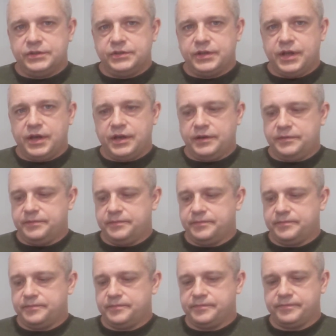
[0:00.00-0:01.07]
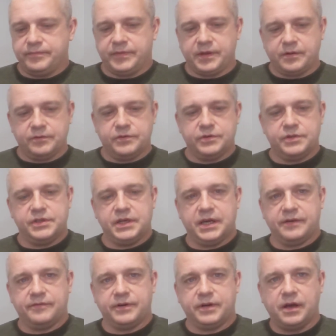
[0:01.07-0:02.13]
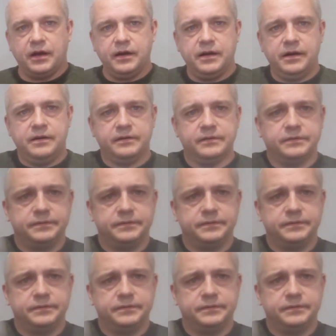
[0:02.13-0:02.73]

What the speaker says: Now, I'll just check for colour.